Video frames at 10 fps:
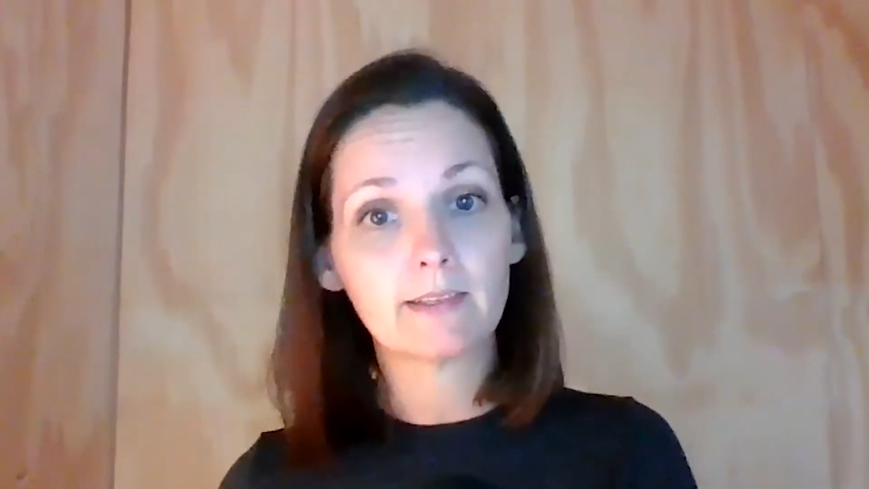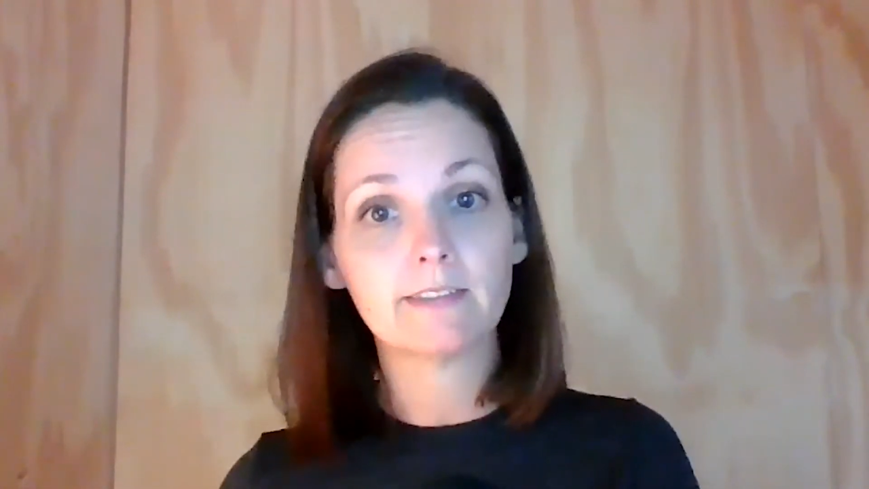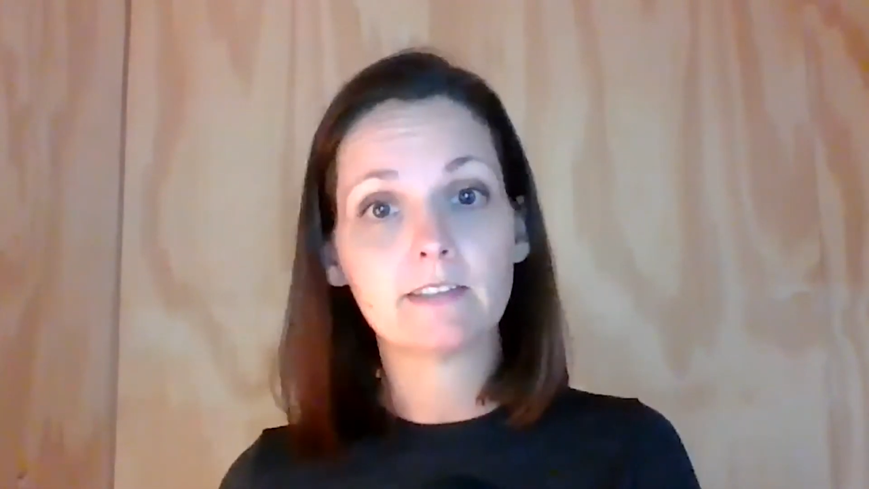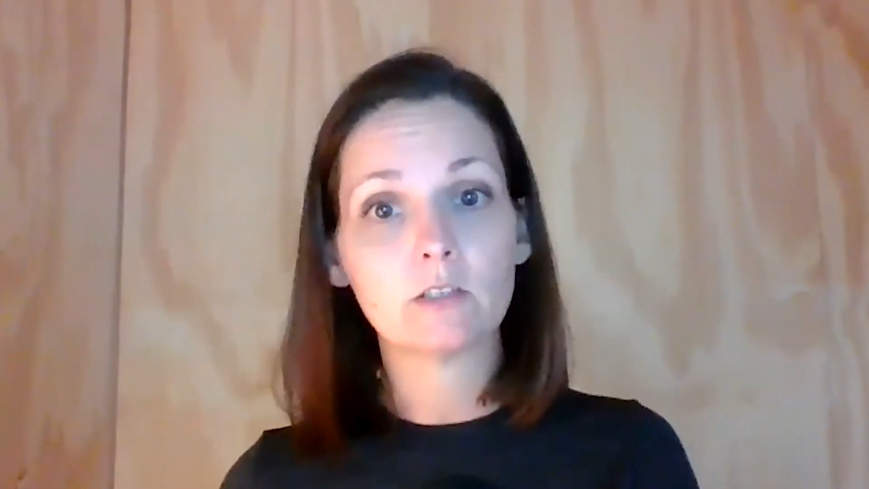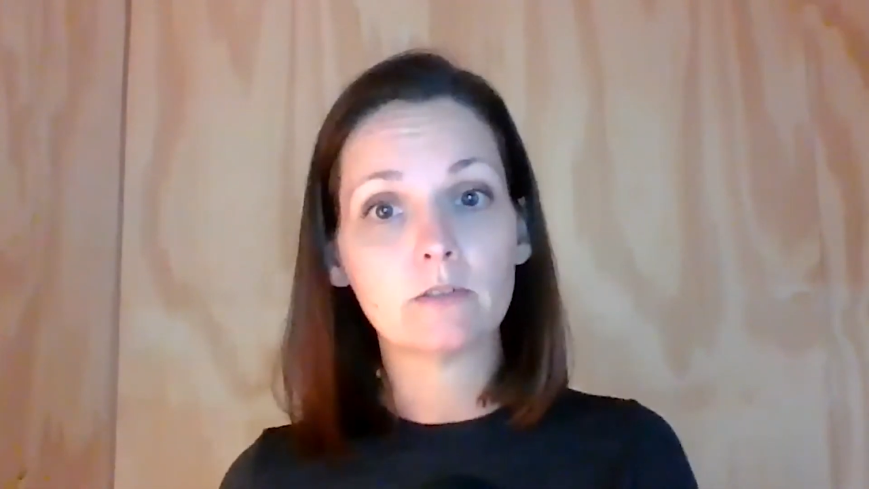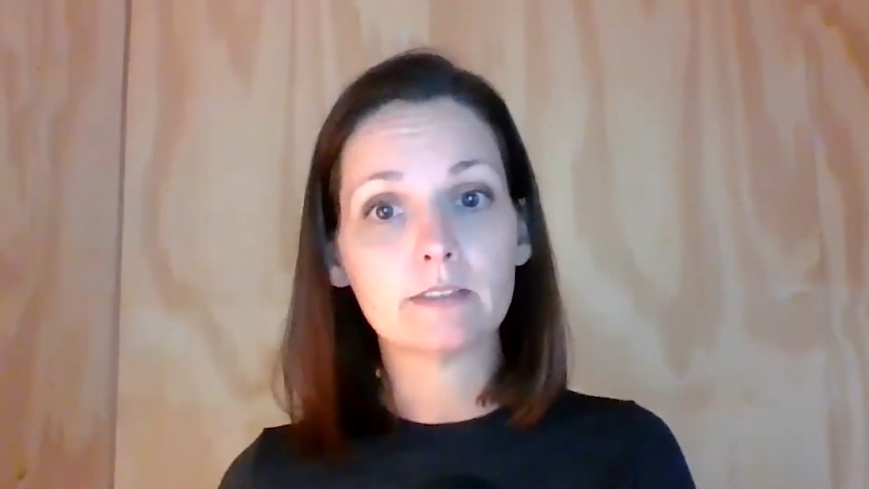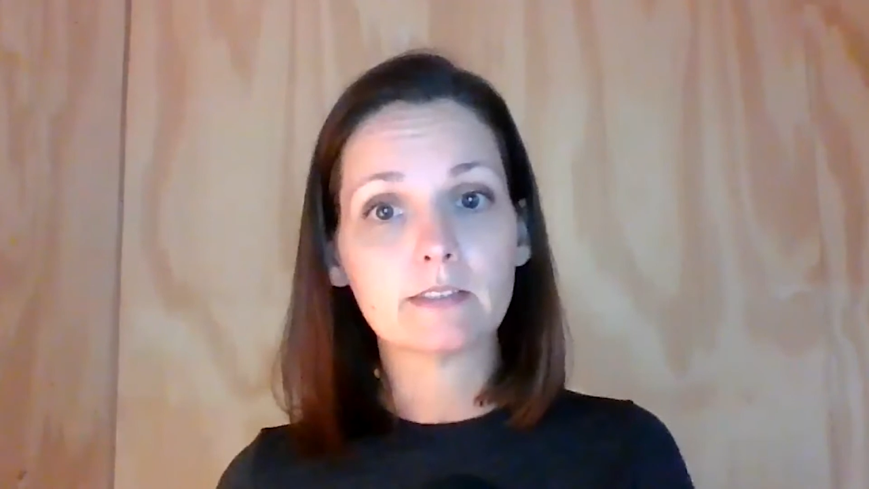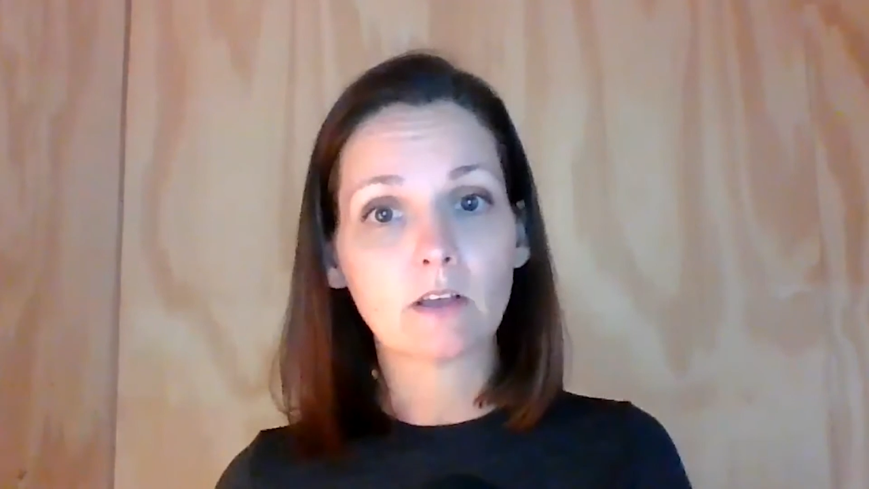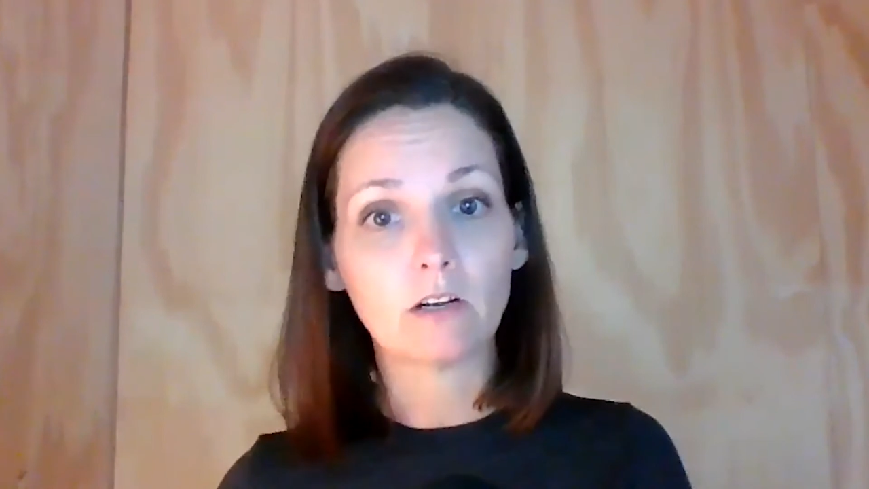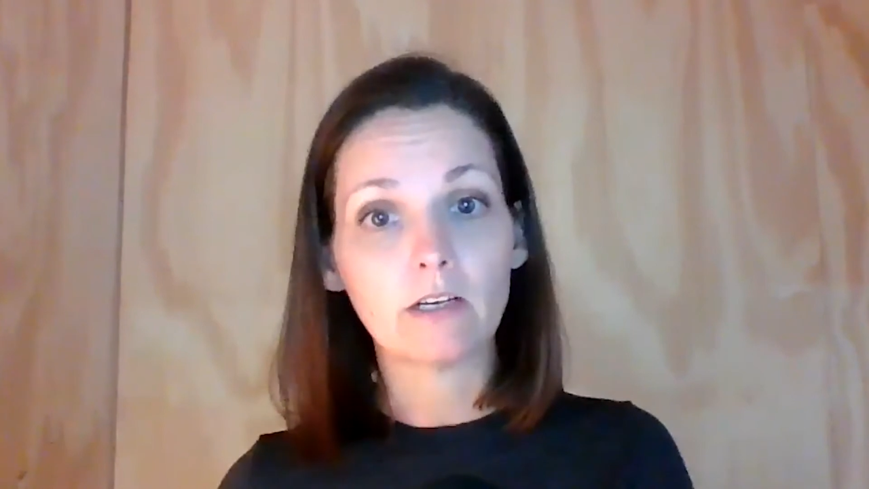the students
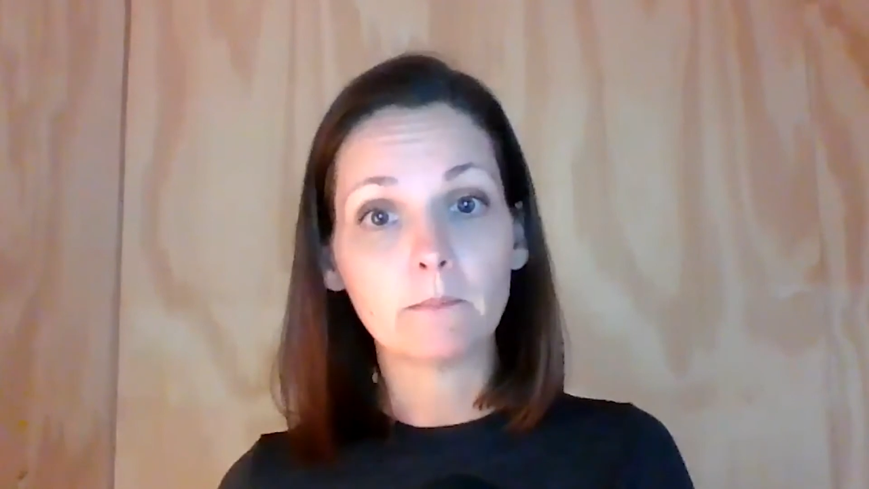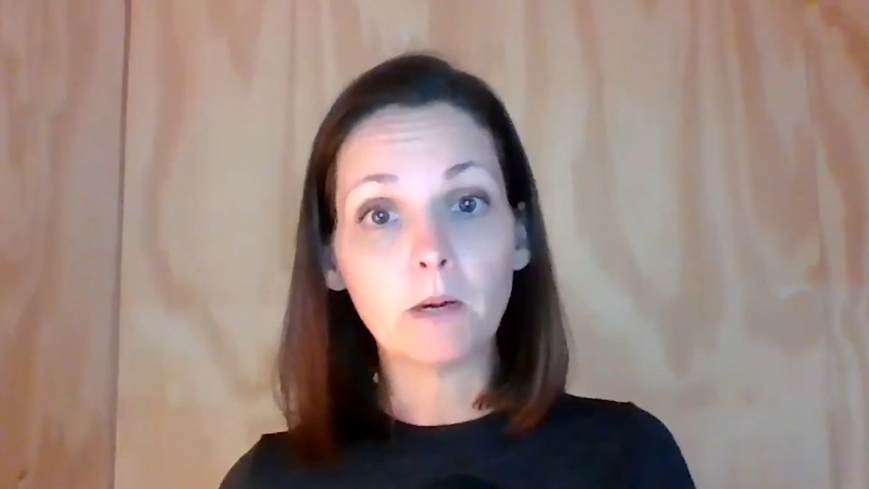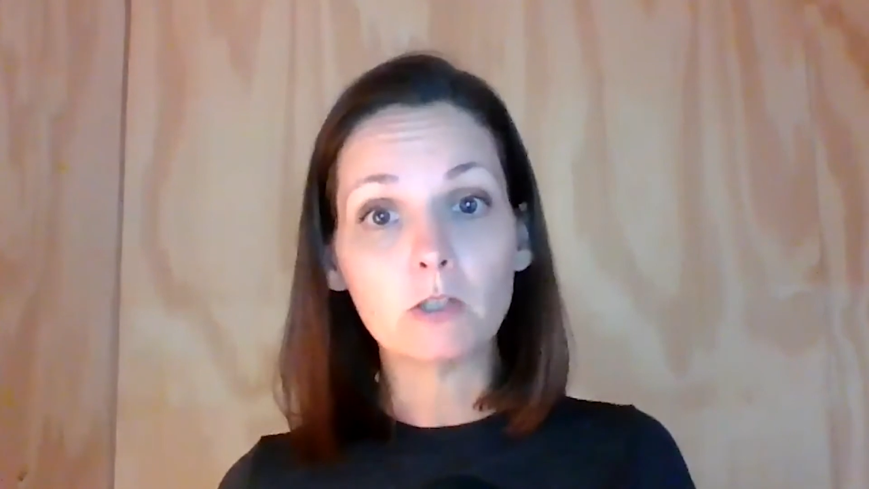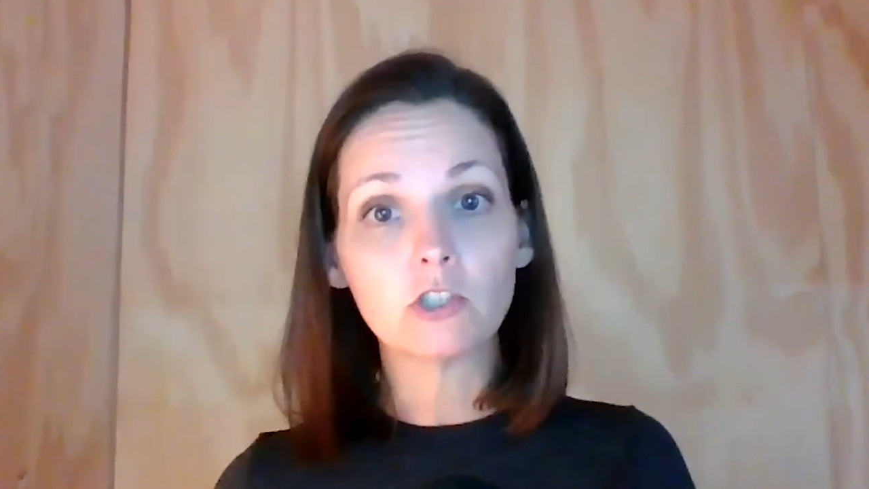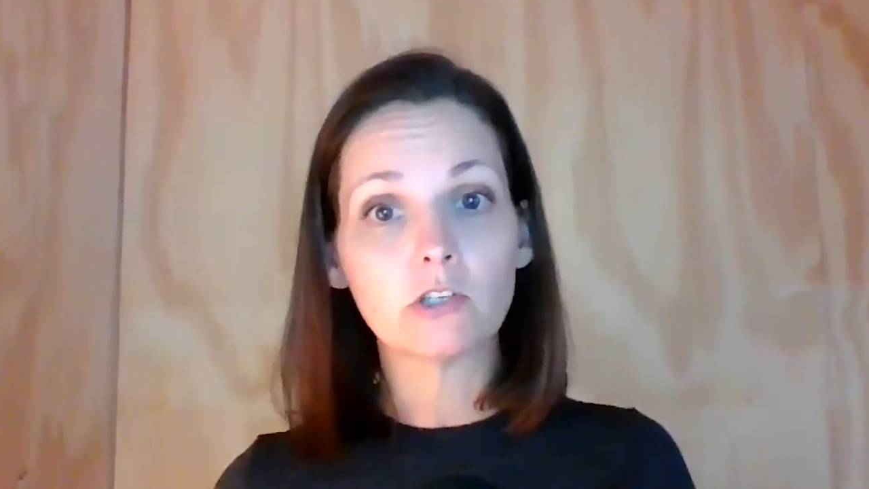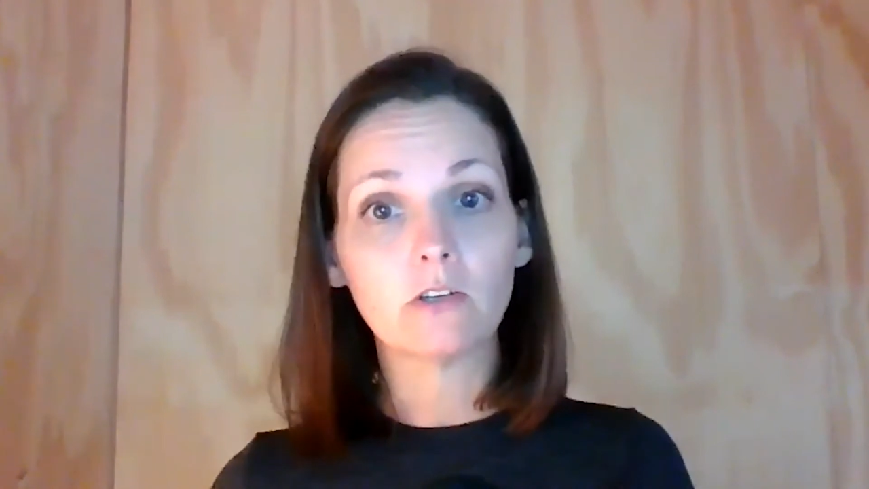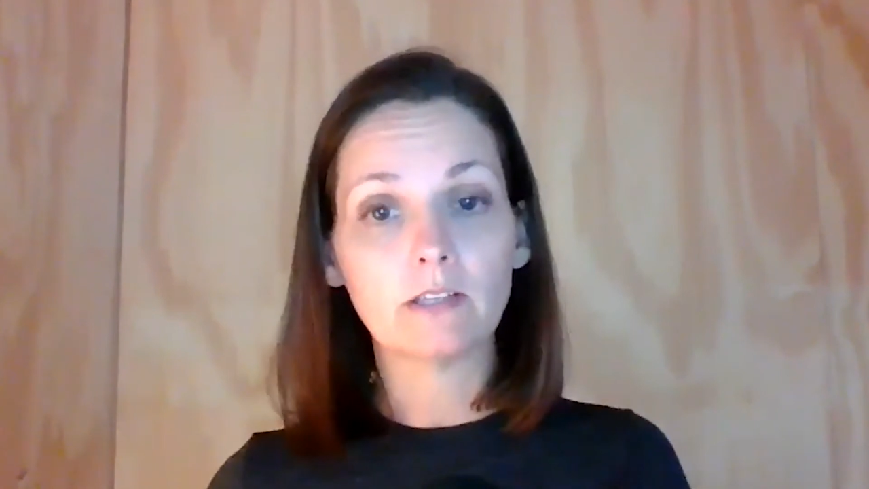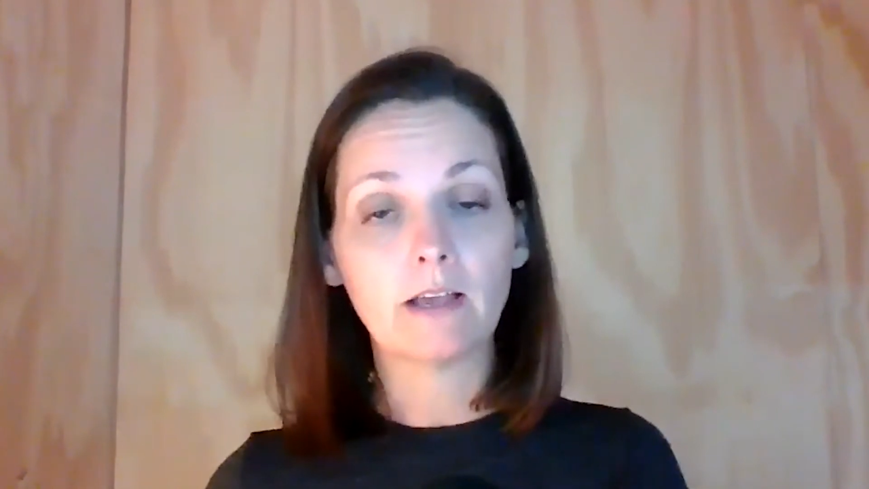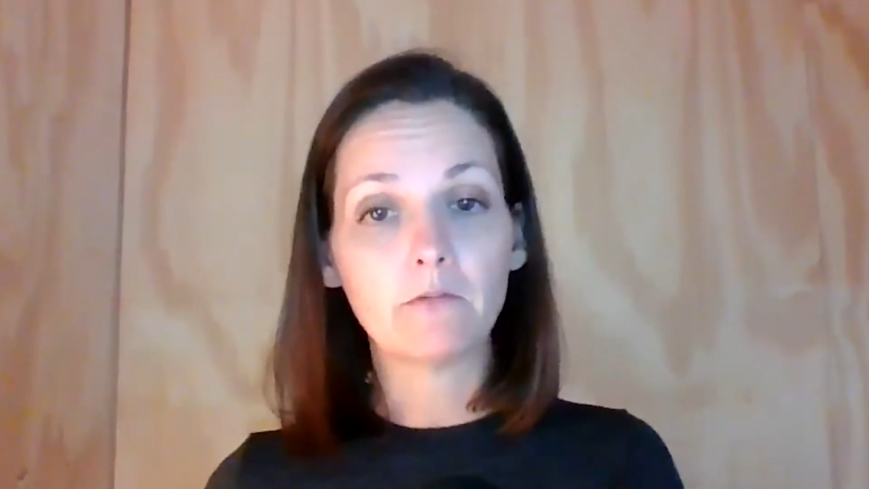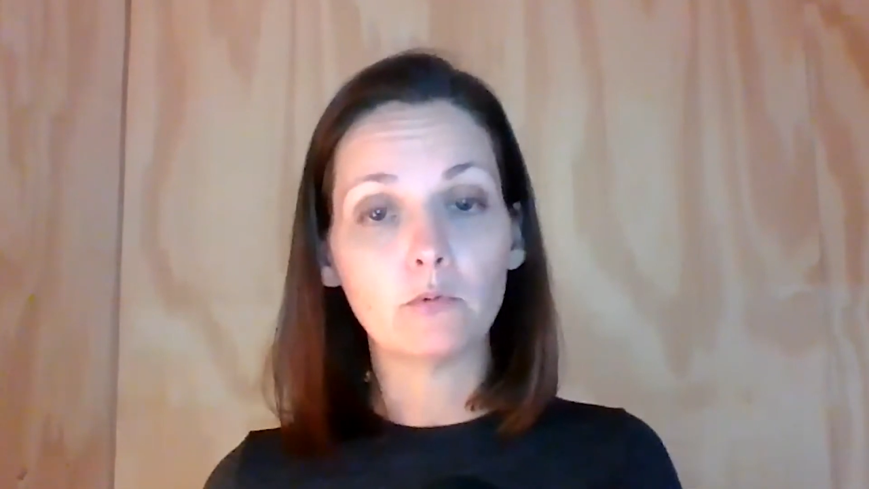on an emotional
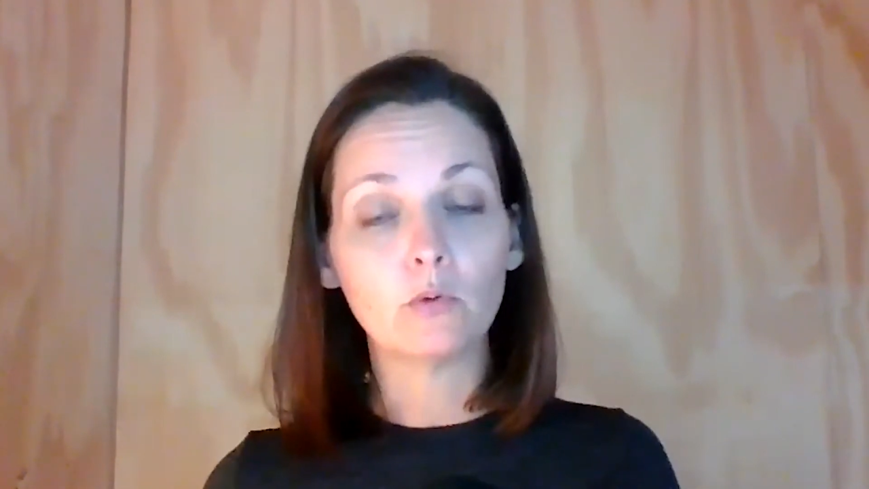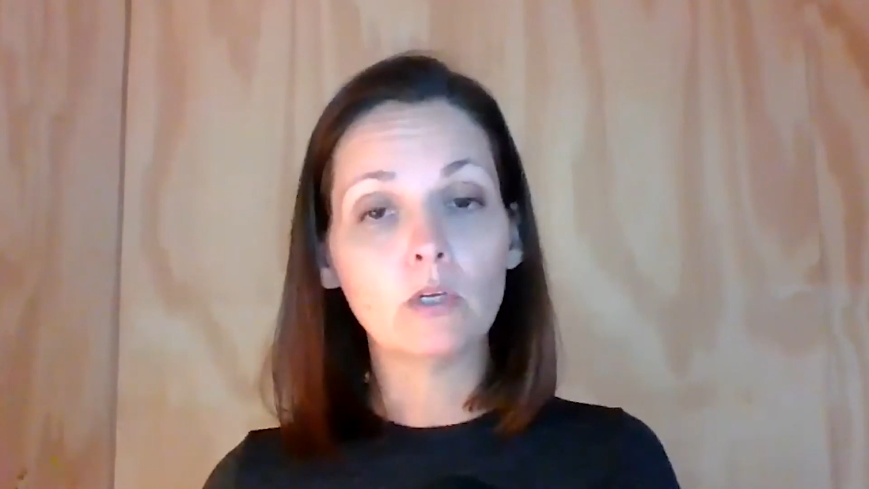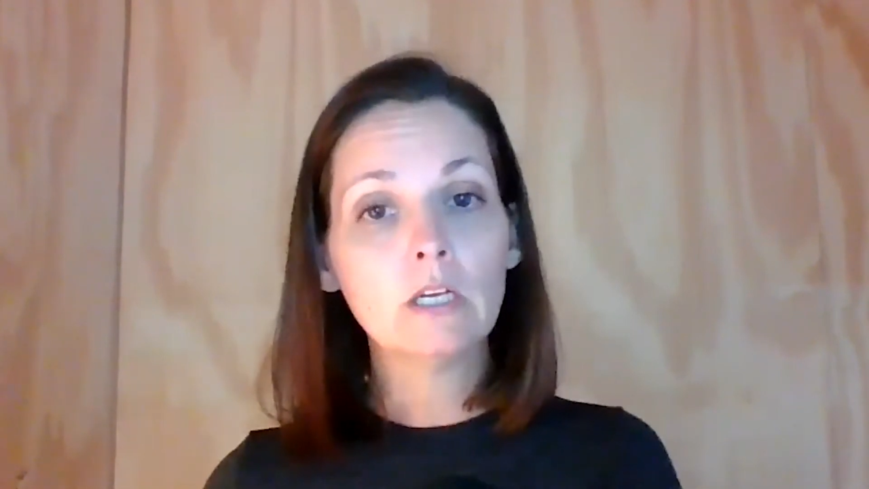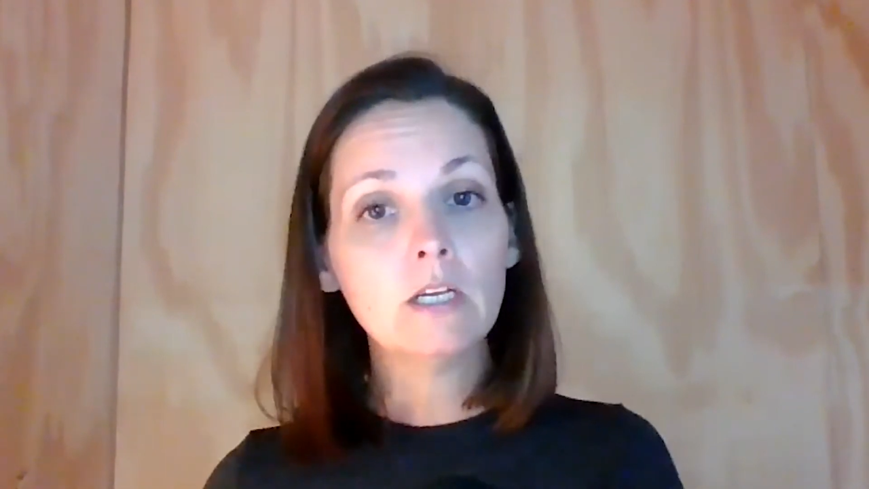level